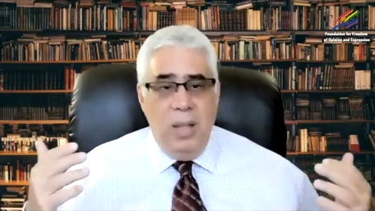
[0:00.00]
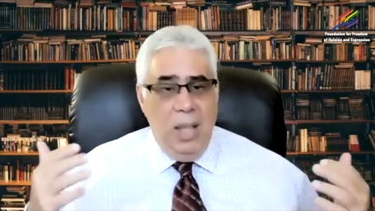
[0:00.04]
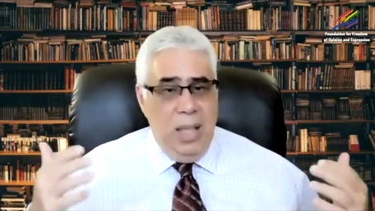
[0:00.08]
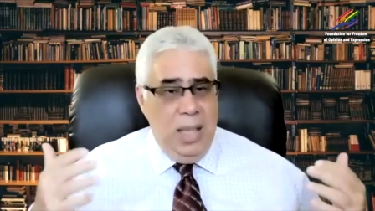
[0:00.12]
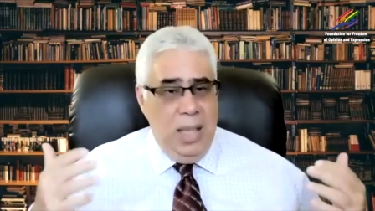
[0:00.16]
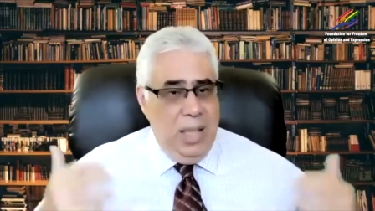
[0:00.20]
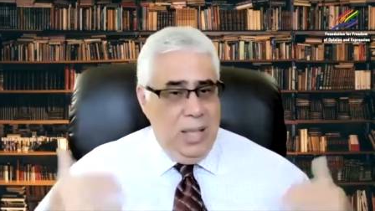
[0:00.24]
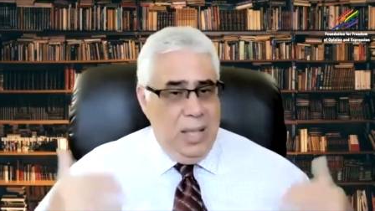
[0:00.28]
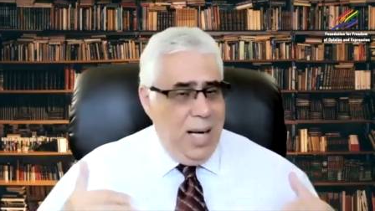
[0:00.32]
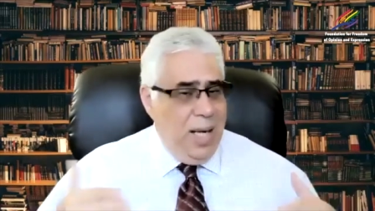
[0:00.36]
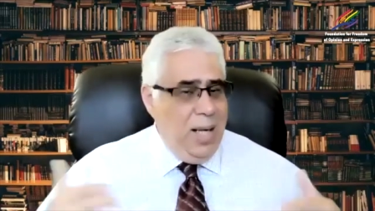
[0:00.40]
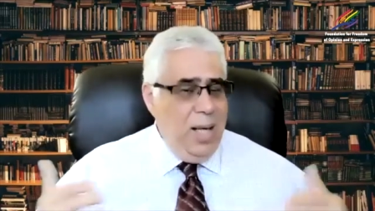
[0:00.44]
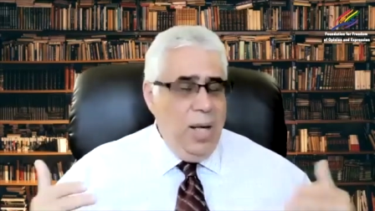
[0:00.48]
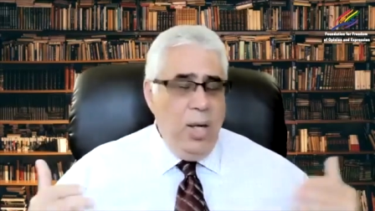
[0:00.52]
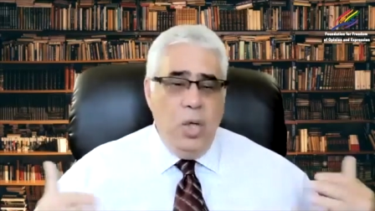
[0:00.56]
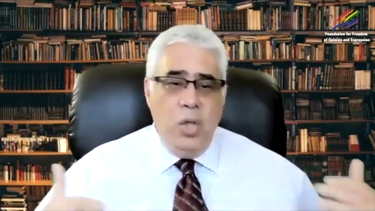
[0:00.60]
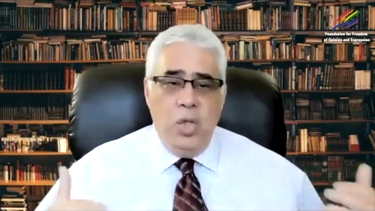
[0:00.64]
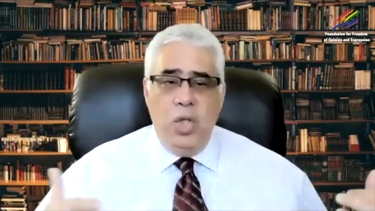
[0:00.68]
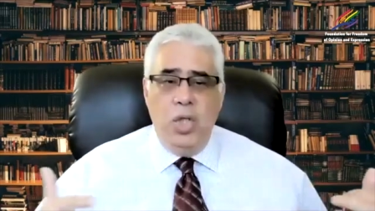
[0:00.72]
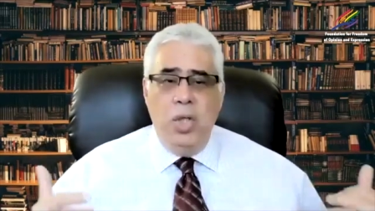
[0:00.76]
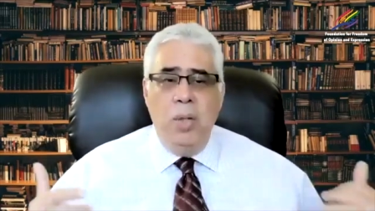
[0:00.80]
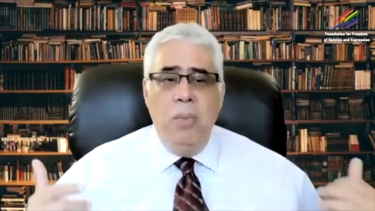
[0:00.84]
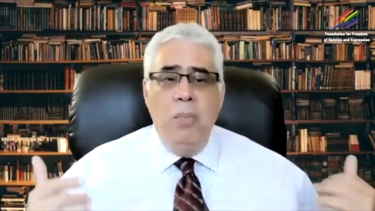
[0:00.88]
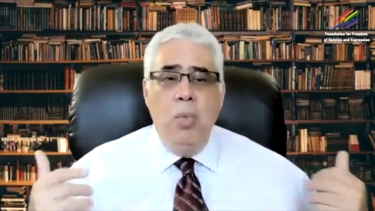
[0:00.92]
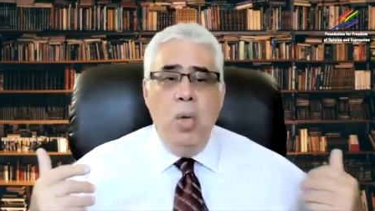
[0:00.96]
Iranian
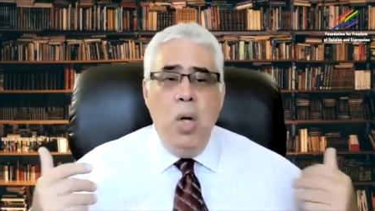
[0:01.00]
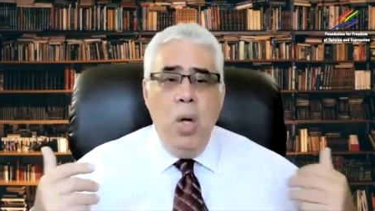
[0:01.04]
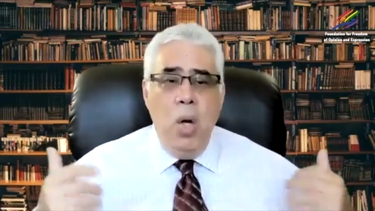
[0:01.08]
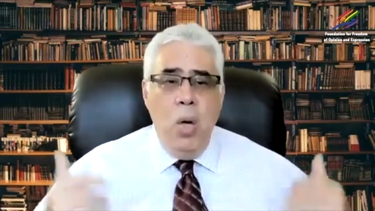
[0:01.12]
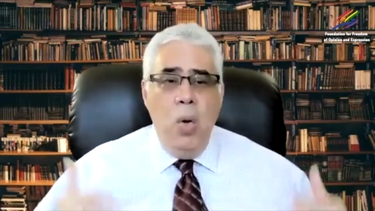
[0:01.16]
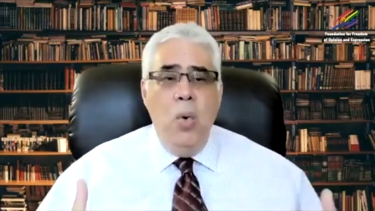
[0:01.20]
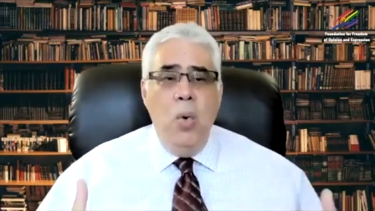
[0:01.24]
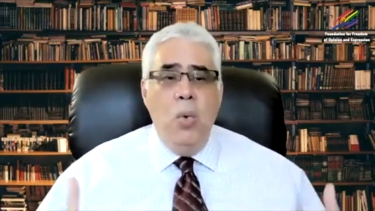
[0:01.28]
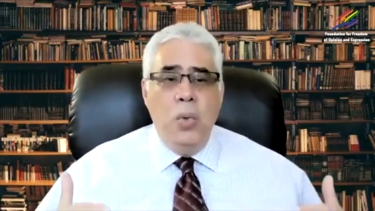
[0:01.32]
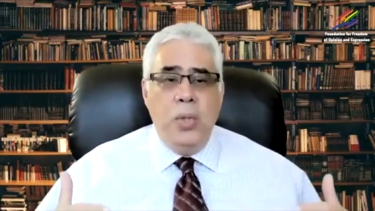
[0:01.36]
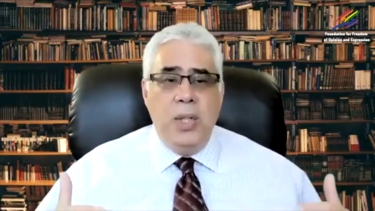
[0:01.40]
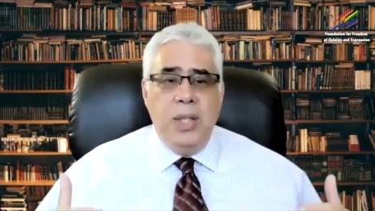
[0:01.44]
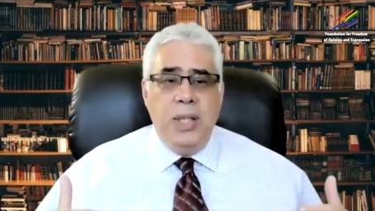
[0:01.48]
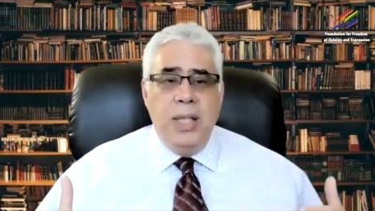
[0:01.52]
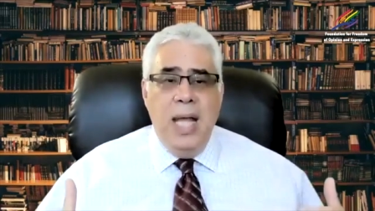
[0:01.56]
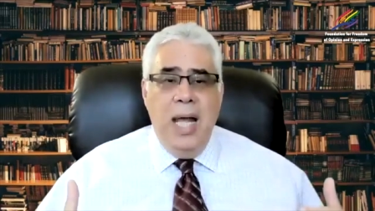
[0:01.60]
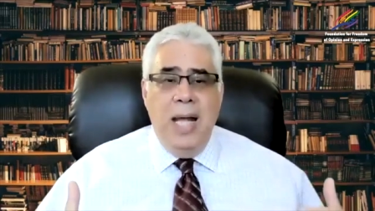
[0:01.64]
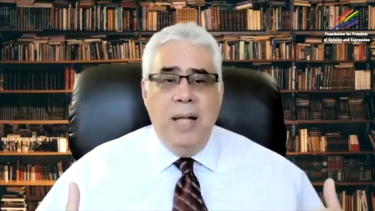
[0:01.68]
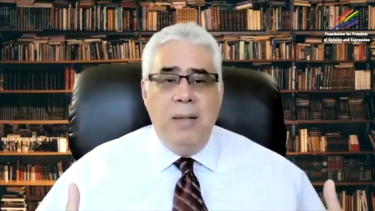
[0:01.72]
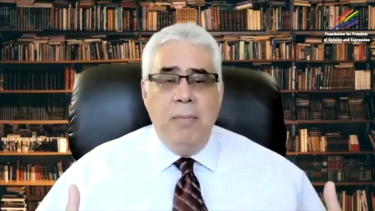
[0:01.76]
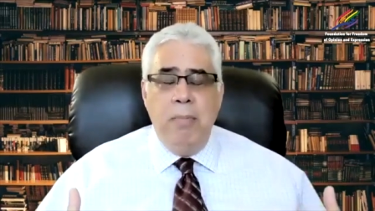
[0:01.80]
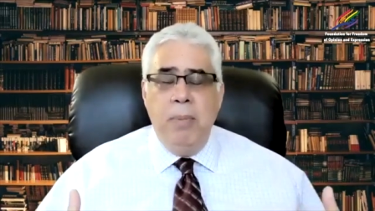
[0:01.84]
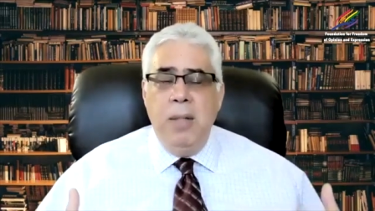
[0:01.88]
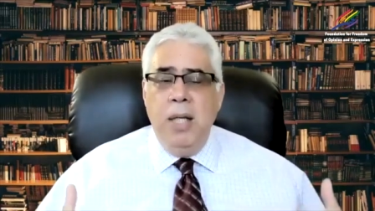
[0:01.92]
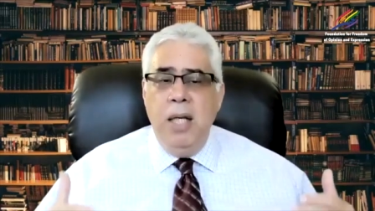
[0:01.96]
regime knows
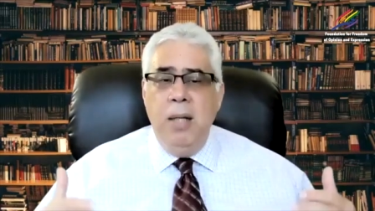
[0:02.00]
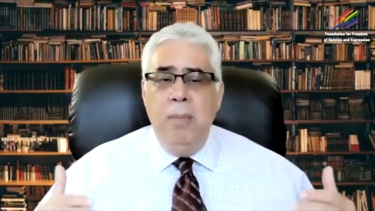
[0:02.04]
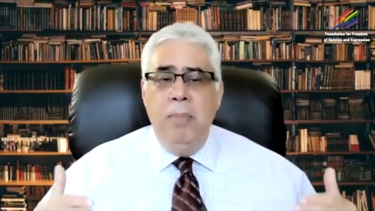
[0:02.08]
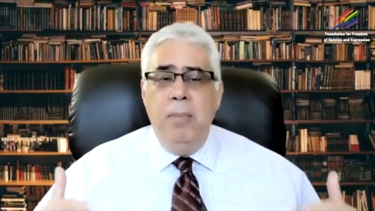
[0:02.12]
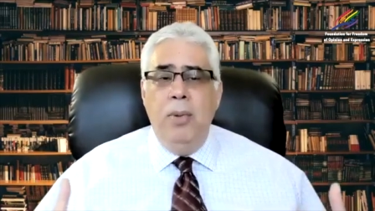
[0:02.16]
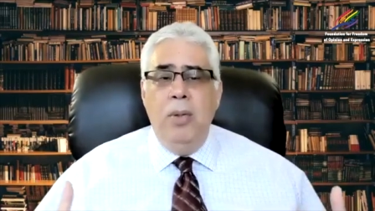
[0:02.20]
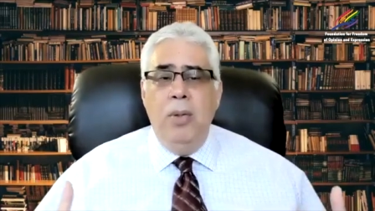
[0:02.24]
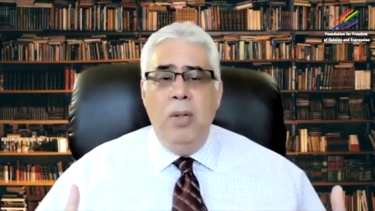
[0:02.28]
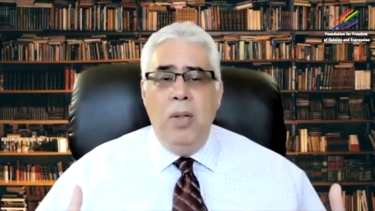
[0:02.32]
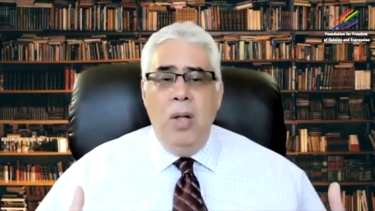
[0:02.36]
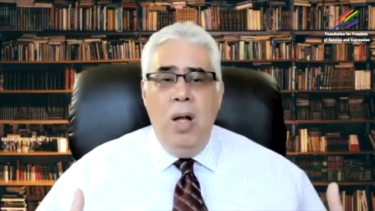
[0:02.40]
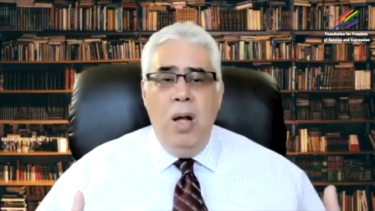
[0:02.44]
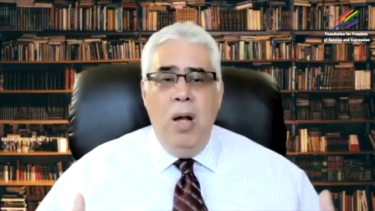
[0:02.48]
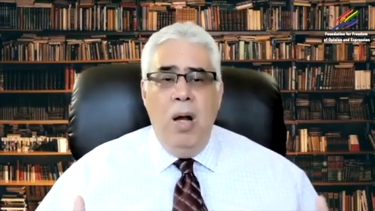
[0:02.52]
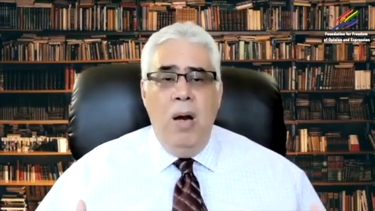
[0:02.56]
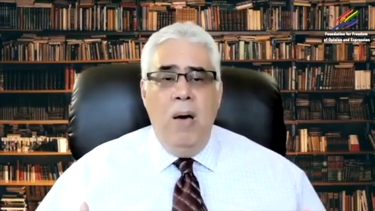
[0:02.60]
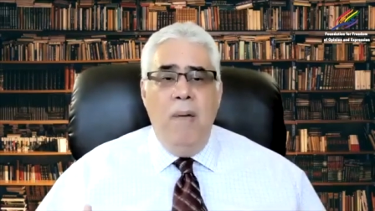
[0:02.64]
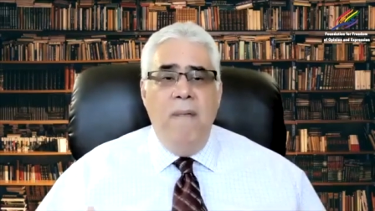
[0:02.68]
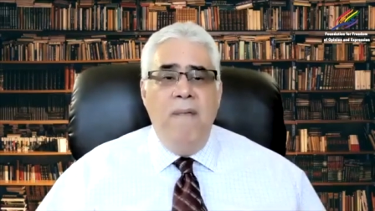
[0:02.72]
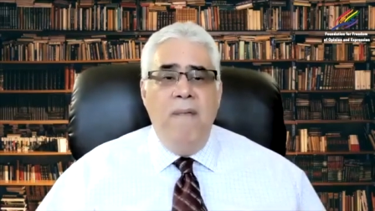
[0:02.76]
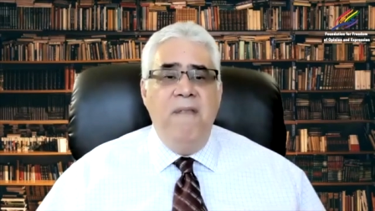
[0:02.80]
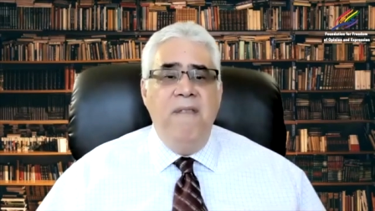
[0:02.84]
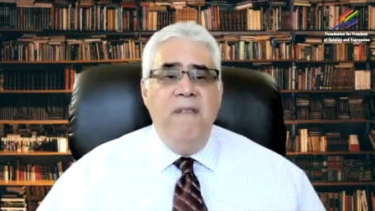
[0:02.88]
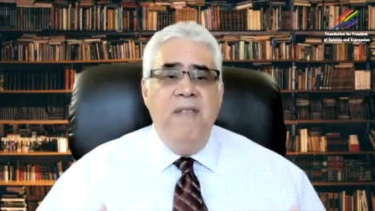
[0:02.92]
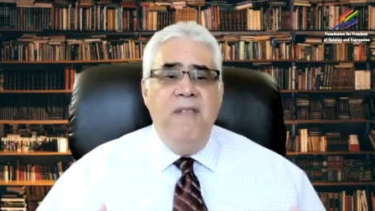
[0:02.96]
that people
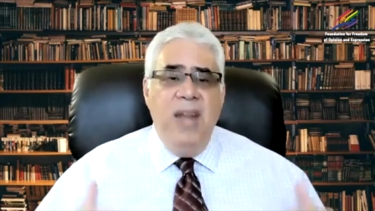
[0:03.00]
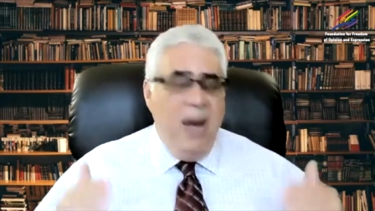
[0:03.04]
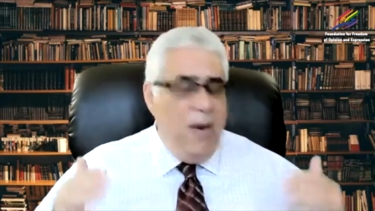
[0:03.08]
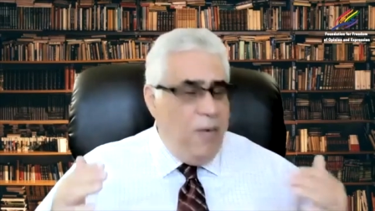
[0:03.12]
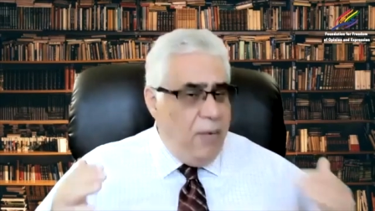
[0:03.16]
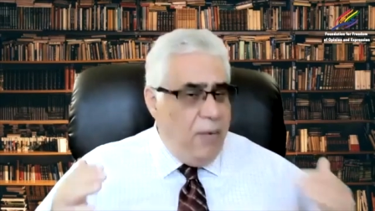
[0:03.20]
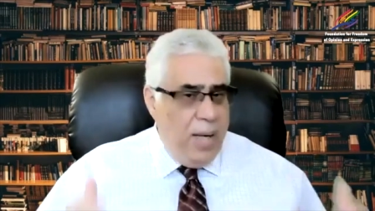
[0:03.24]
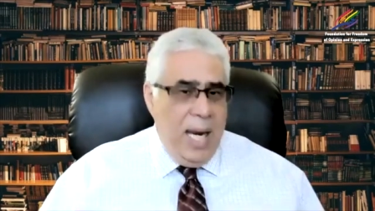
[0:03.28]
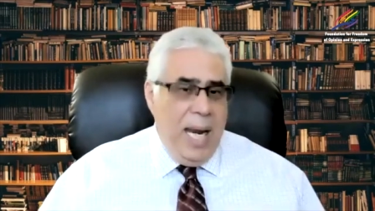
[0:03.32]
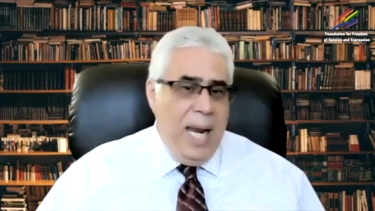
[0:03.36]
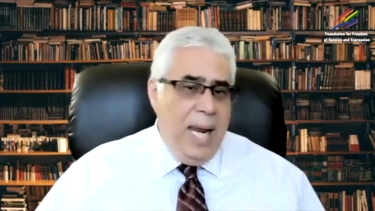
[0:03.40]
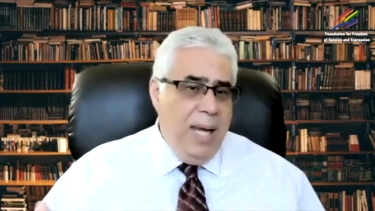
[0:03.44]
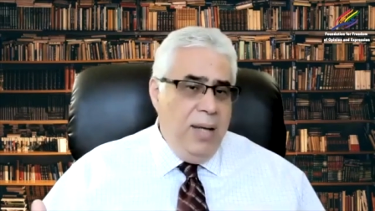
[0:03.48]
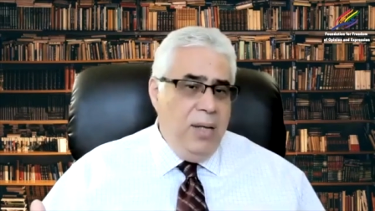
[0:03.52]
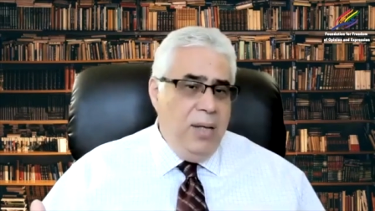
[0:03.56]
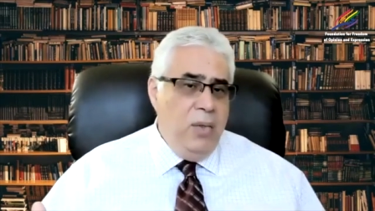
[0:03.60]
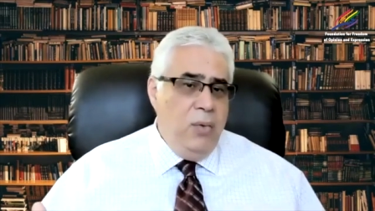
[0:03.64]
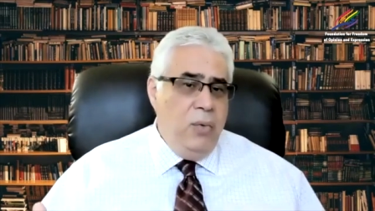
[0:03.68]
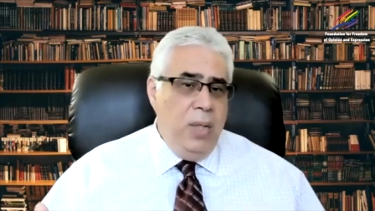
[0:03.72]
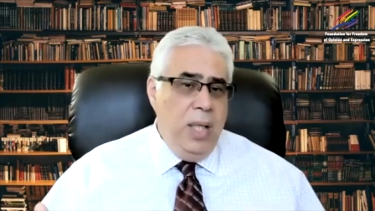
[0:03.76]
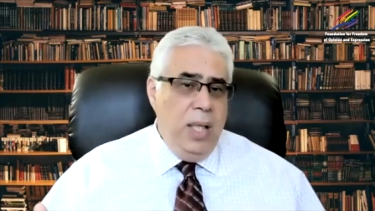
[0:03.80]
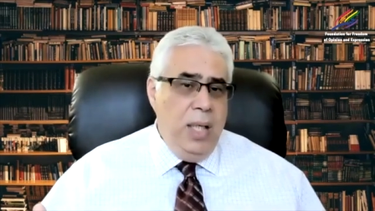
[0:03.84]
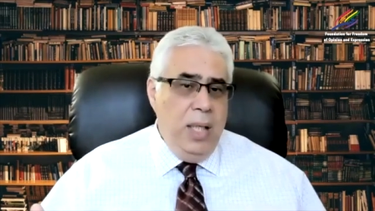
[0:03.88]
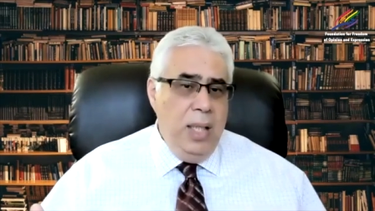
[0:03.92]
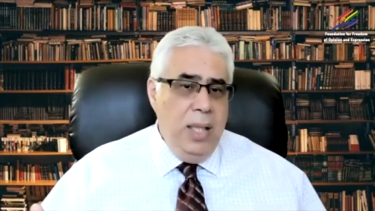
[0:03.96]
are very
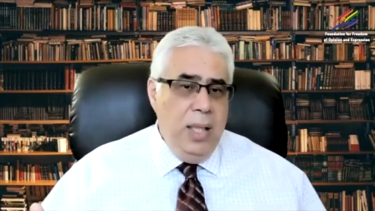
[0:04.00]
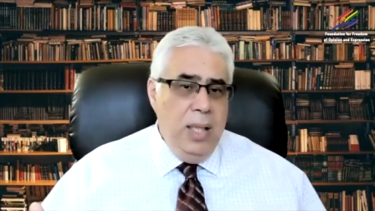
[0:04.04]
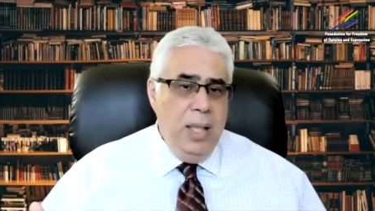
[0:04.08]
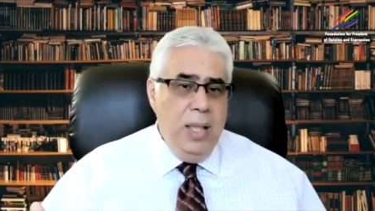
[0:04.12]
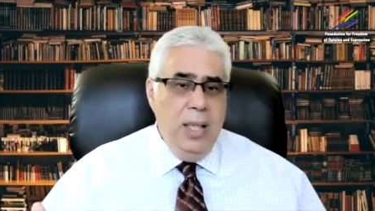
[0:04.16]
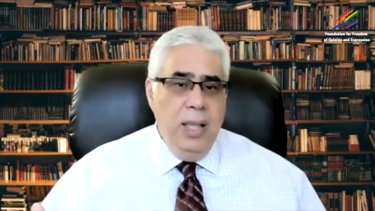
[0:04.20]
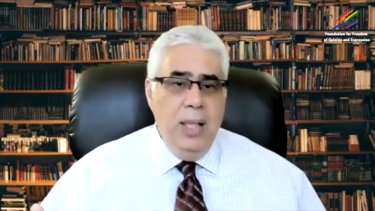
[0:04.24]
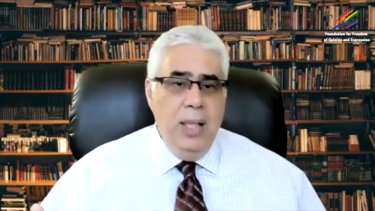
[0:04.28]
angry,